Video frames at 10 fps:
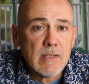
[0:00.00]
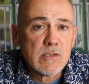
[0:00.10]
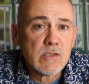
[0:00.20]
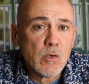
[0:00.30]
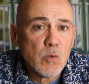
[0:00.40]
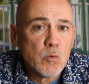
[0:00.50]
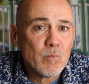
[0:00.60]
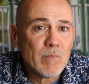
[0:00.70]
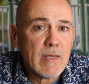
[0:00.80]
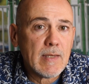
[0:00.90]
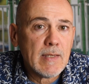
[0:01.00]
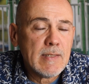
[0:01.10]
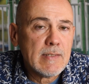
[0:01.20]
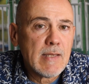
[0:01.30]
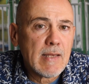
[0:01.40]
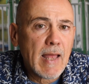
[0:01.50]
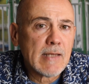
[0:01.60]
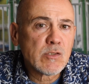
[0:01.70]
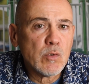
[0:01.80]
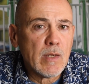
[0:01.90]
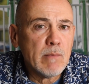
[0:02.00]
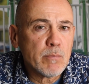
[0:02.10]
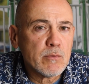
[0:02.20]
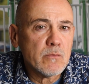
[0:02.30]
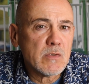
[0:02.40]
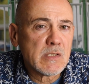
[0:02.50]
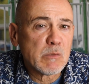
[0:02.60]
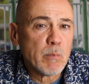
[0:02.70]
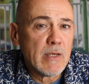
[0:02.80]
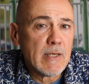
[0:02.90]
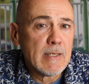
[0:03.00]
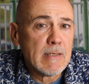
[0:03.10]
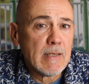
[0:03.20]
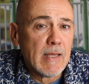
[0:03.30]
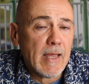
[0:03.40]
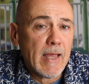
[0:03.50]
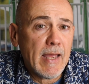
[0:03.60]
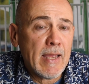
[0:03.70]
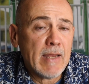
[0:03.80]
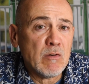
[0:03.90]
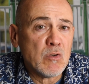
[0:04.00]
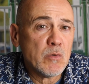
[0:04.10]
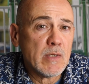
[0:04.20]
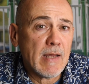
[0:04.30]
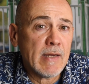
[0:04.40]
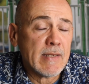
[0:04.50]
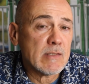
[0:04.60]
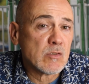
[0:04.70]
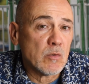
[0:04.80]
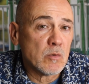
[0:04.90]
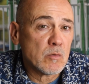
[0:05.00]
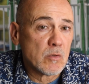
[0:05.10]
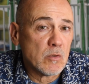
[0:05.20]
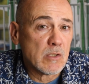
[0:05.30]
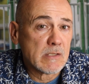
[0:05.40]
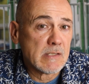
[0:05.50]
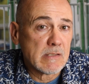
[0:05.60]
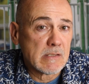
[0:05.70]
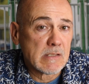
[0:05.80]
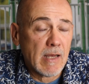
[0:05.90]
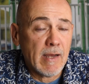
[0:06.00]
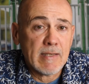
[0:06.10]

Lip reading: So he has to improve his speed and do it against older horses.